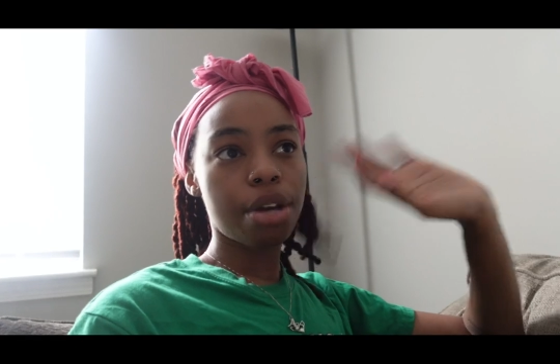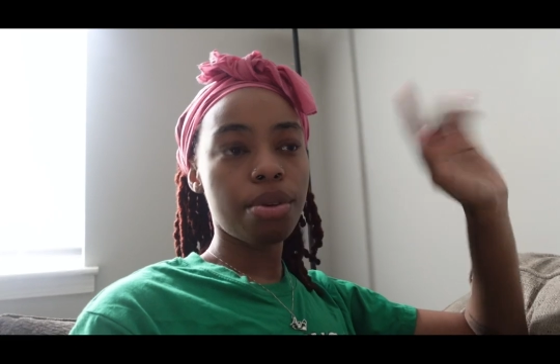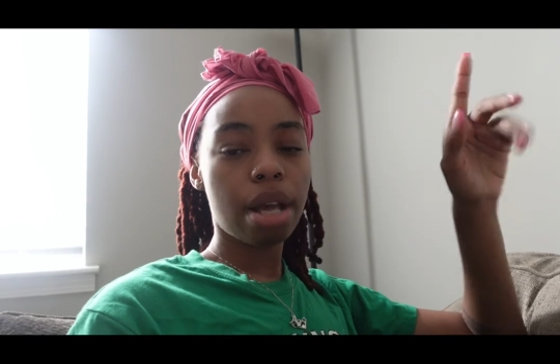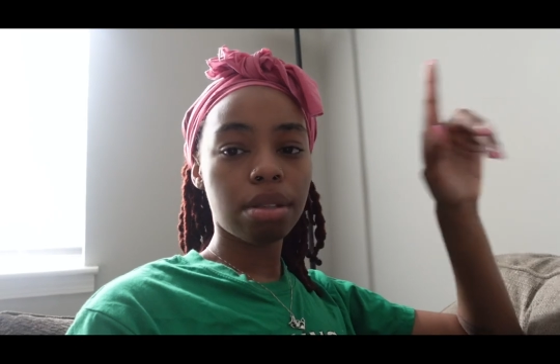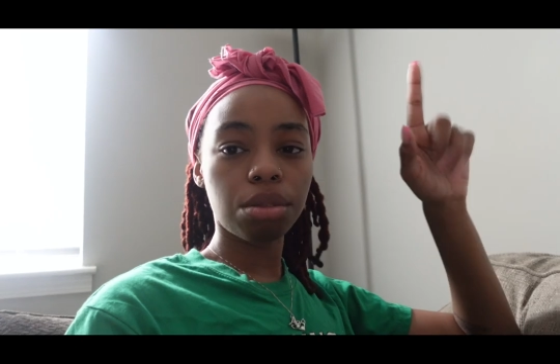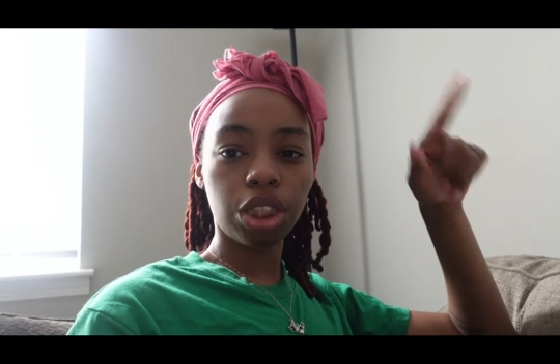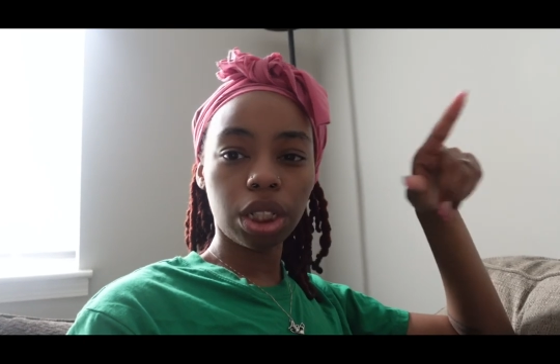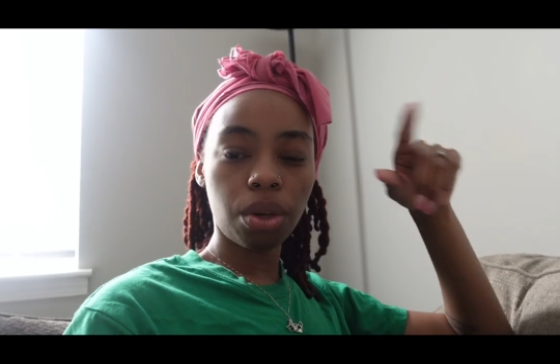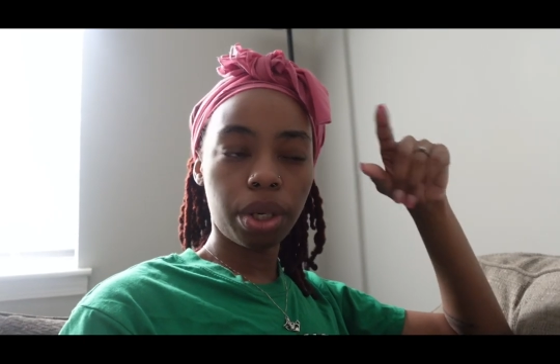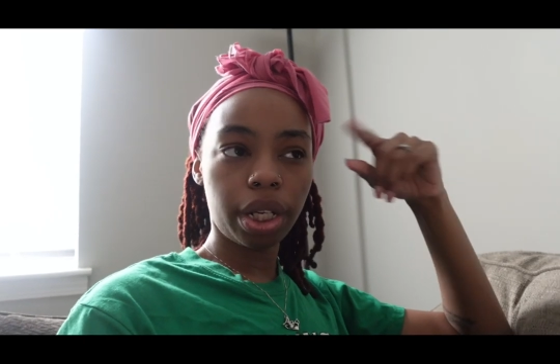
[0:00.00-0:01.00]
do have some
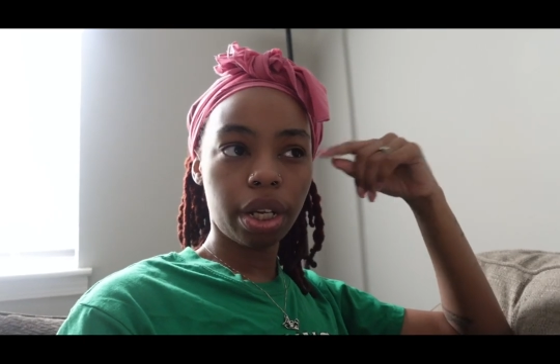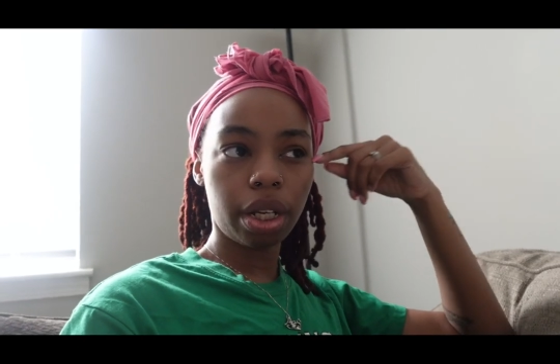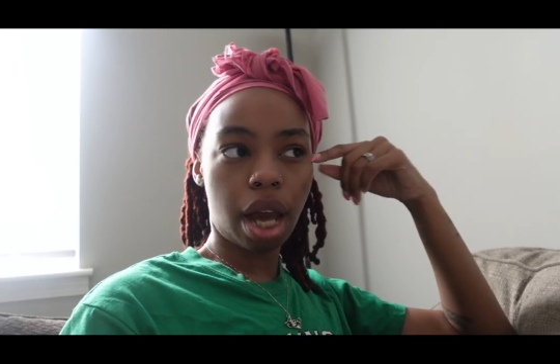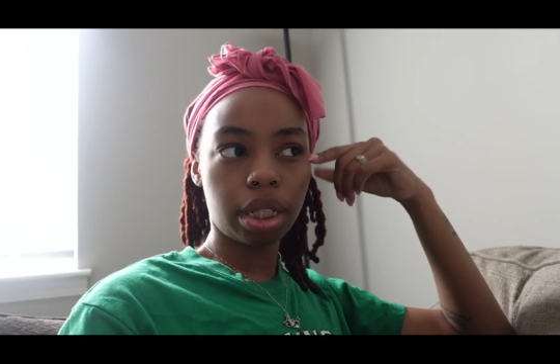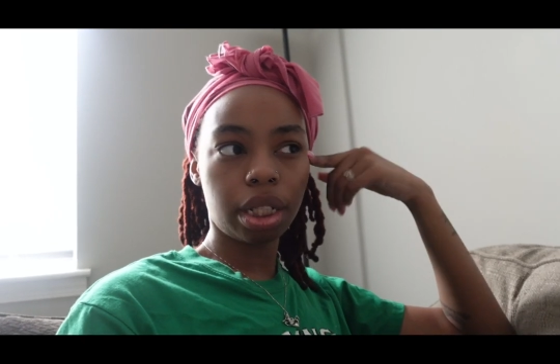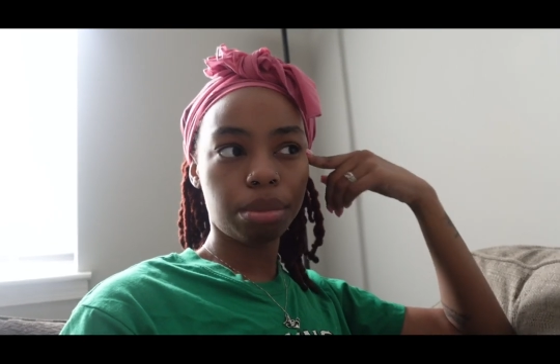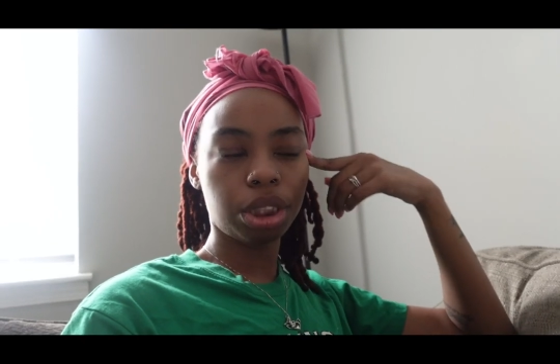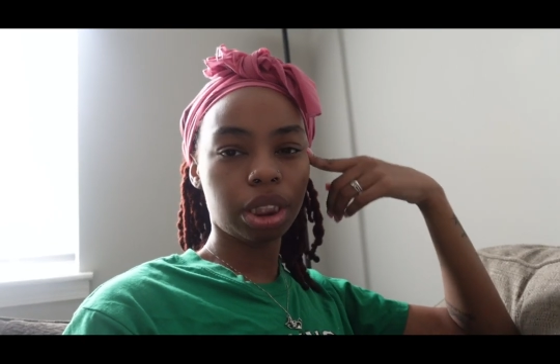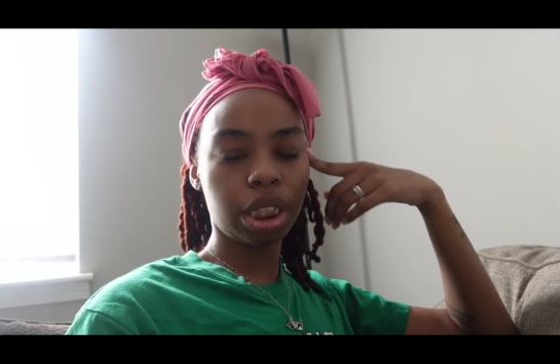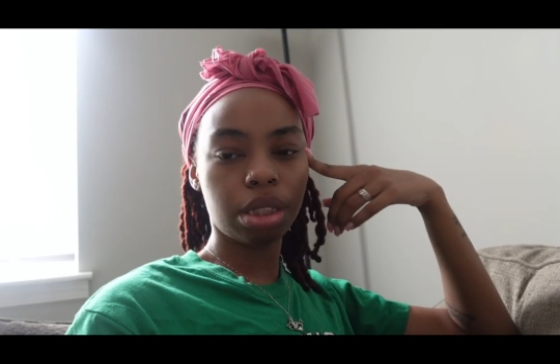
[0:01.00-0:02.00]
Jello in there. I think I'm
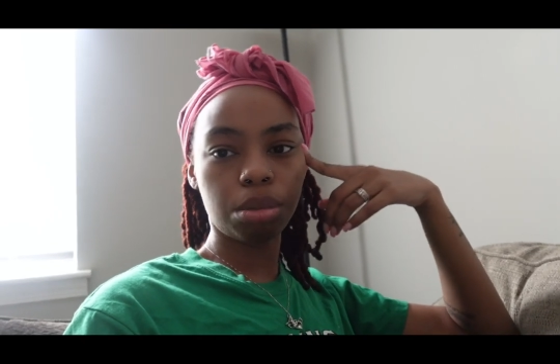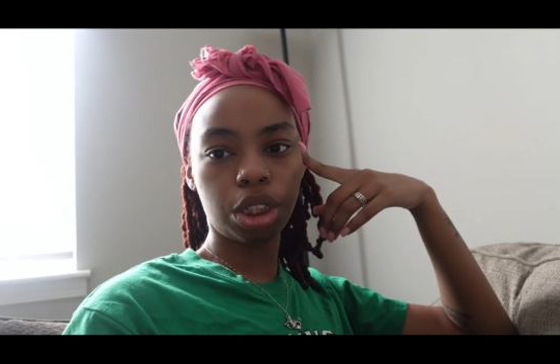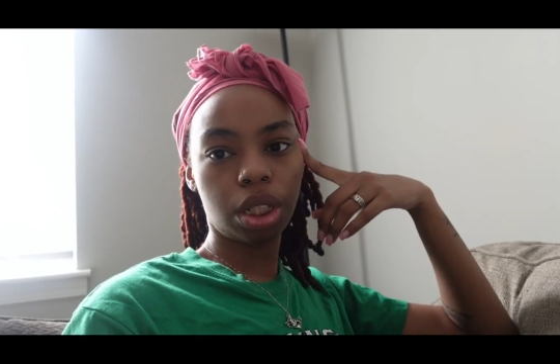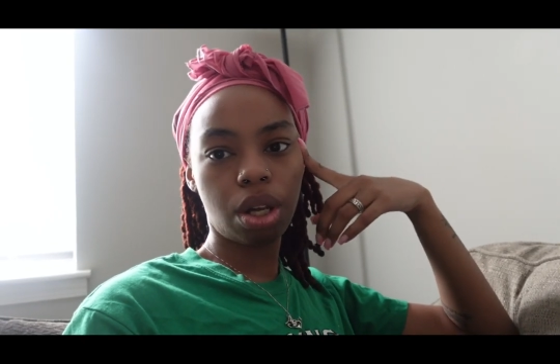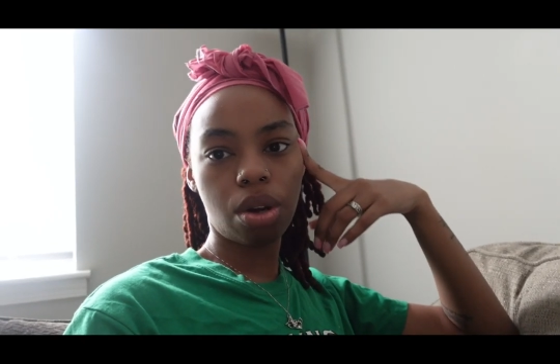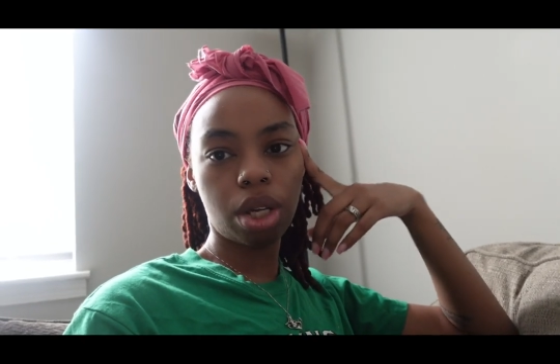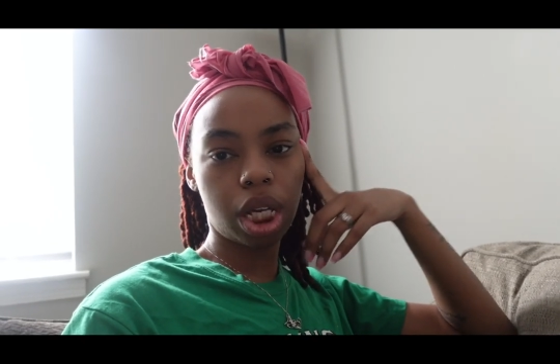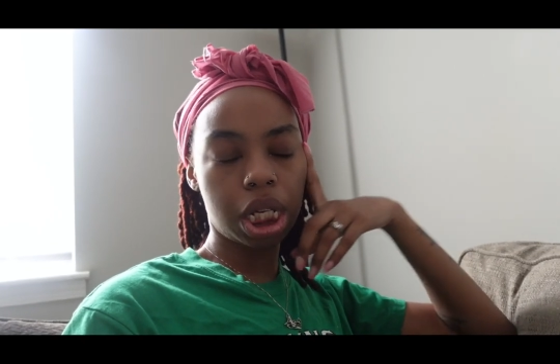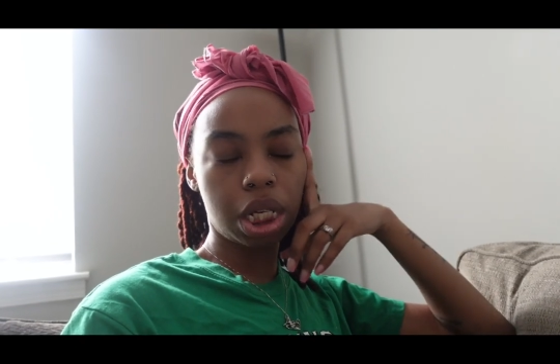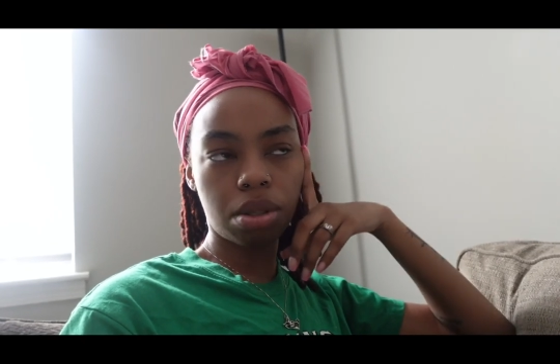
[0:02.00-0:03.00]
just eat some Jello and
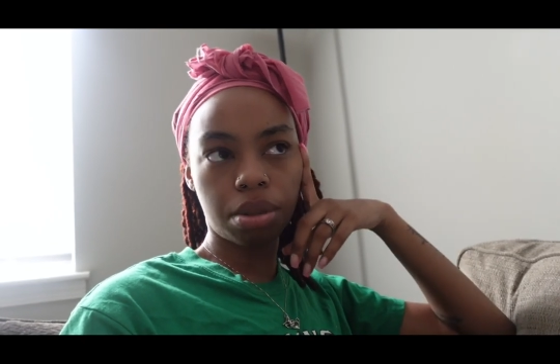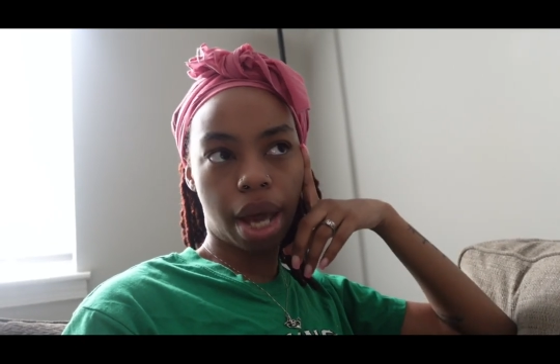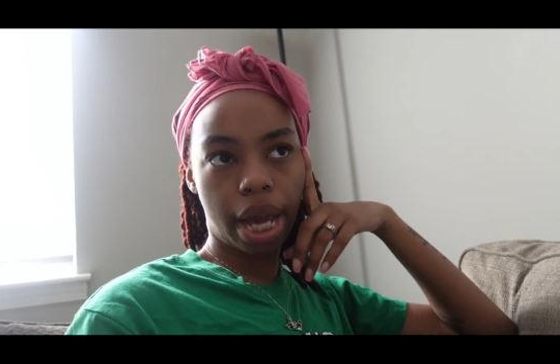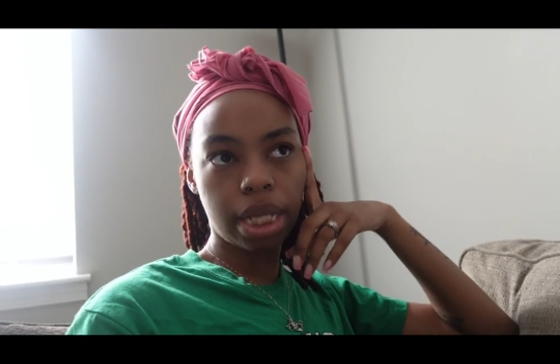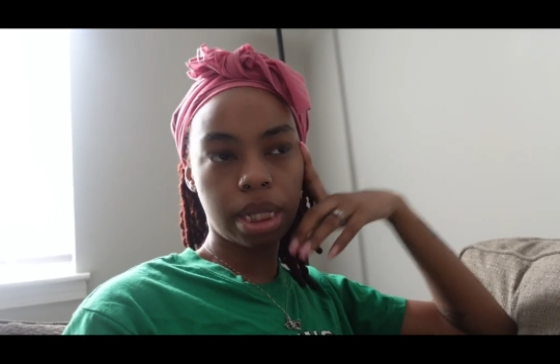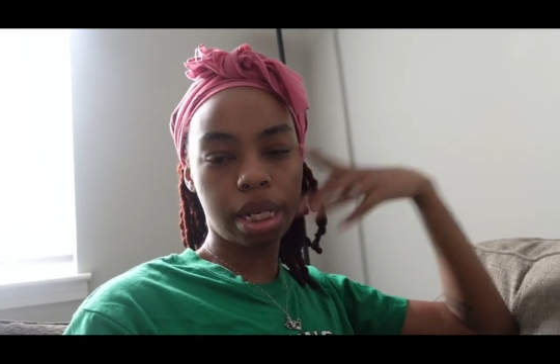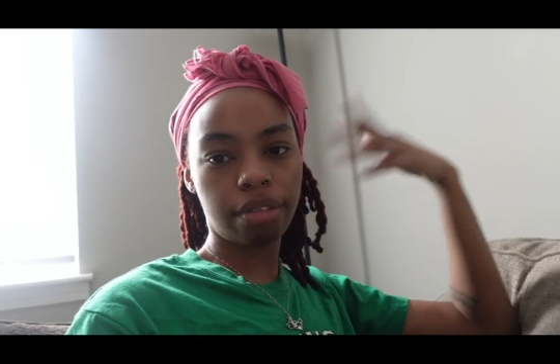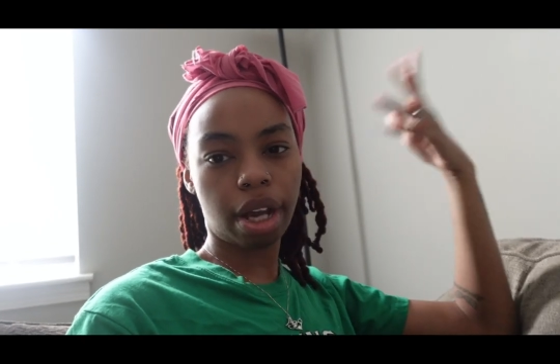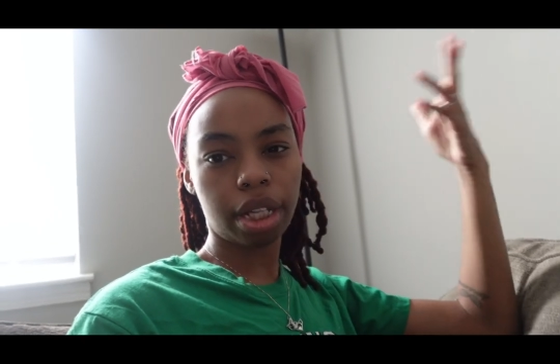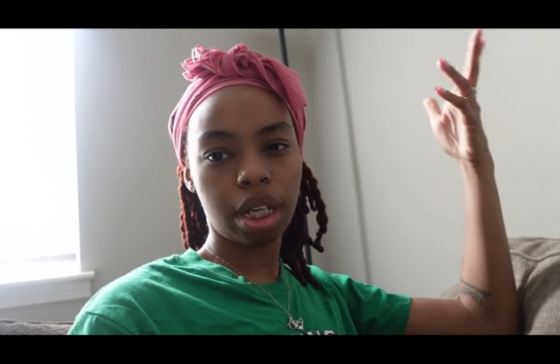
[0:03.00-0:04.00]
eat on some ice, and if
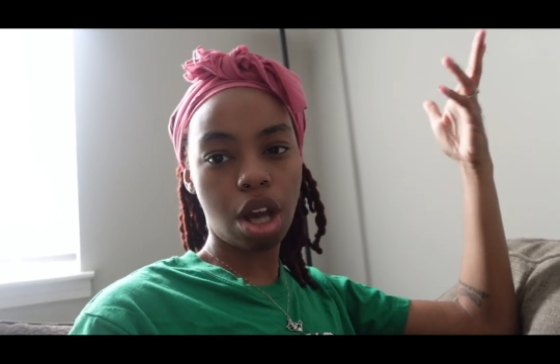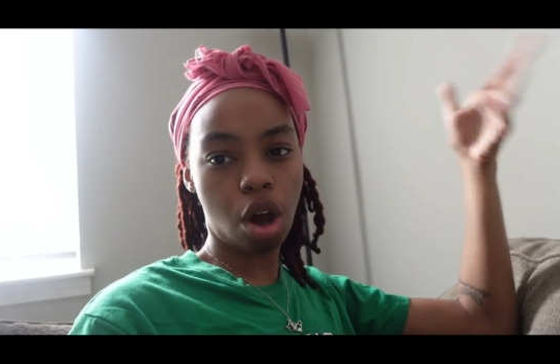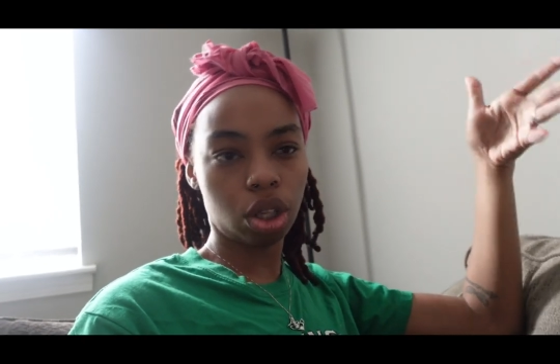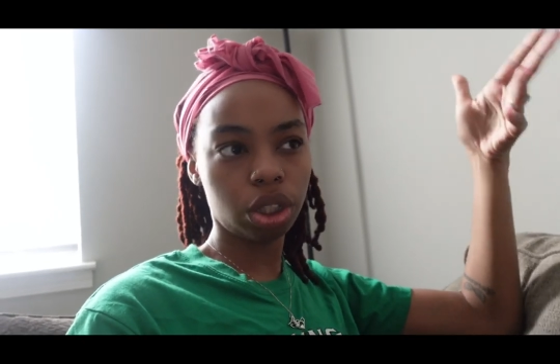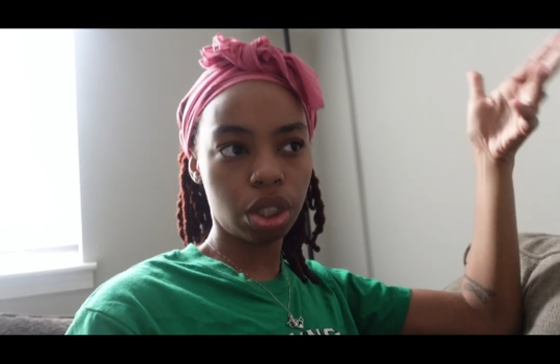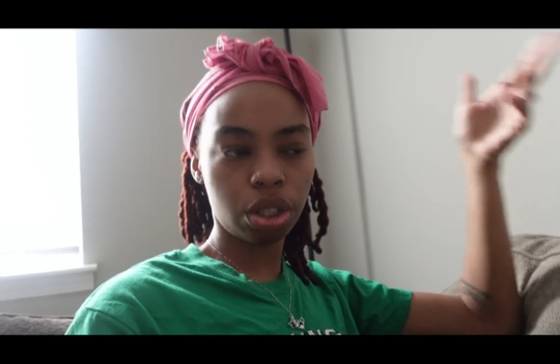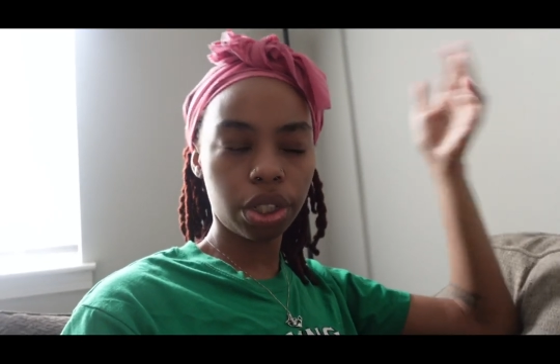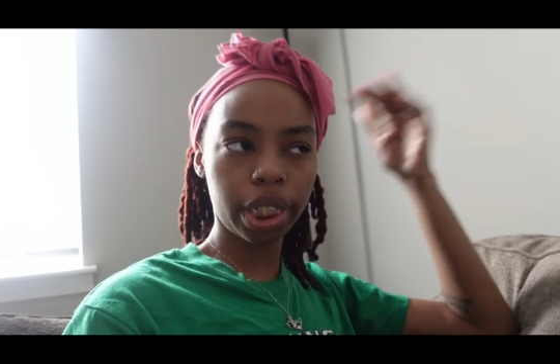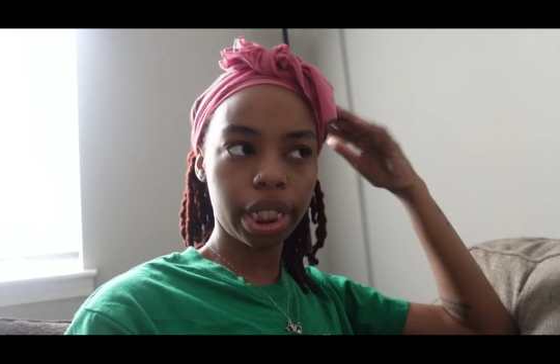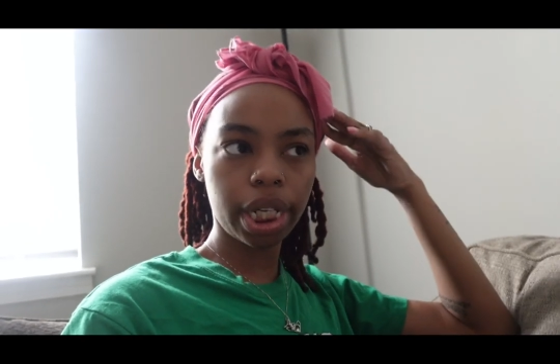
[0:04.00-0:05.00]
I get hungry
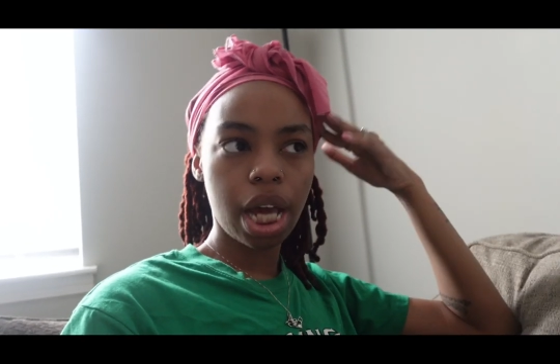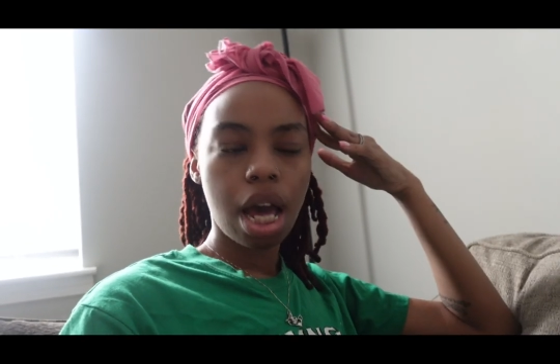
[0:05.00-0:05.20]
hungry